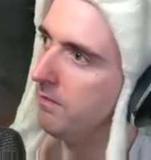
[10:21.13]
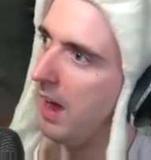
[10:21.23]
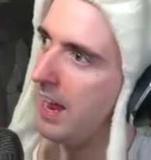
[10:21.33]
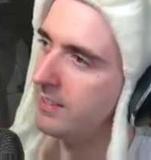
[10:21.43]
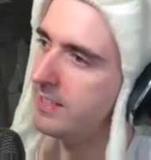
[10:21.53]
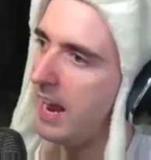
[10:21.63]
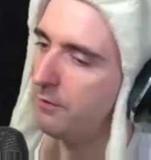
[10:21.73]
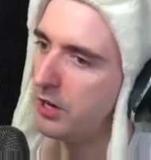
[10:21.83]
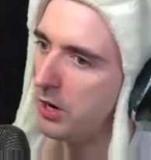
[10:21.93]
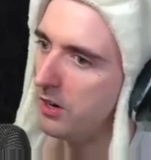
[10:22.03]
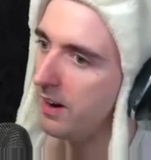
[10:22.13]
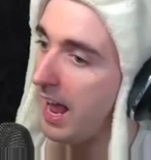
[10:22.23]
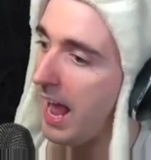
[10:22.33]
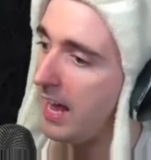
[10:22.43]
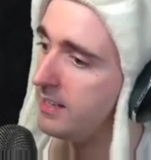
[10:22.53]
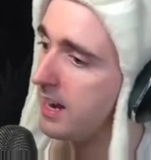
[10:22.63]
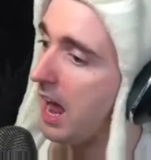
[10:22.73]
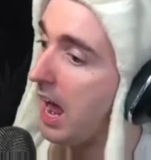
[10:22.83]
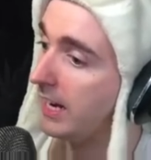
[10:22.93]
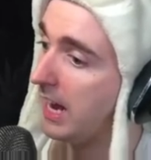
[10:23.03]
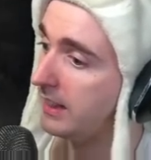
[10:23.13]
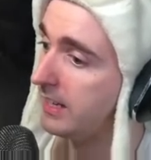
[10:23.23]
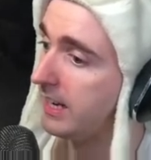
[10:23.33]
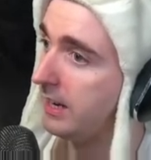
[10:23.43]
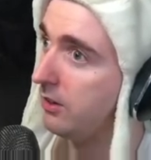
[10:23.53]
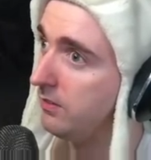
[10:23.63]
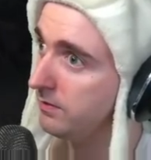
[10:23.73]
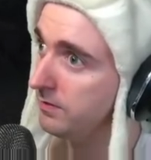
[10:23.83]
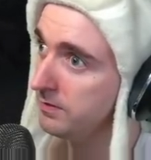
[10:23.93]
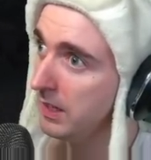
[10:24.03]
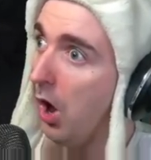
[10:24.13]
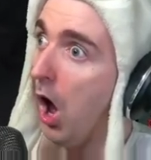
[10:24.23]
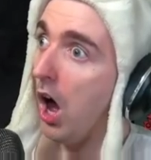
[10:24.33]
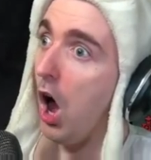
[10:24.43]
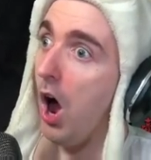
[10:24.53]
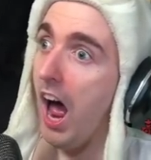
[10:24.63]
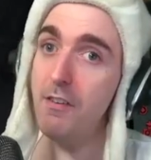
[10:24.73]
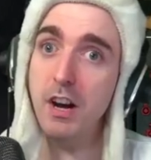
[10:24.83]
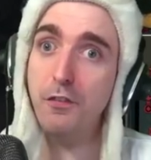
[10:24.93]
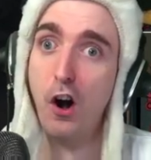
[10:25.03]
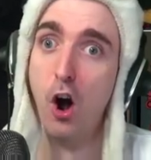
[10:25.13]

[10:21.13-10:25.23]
I saved her, and I got the kill. Oh, I have enough for